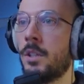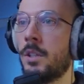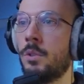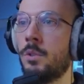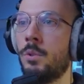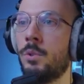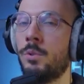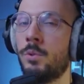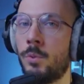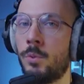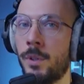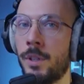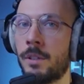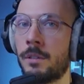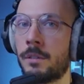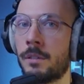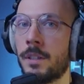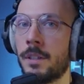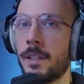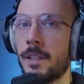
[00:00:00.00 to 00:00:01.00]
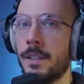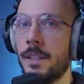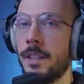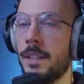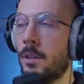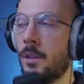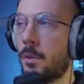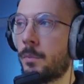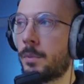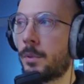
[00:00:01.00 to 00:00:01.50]
to trigger the
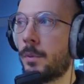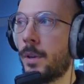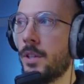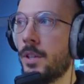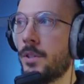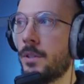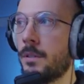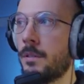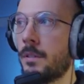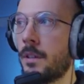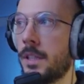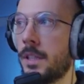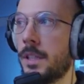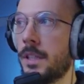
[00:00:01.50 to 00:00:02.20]
operation, the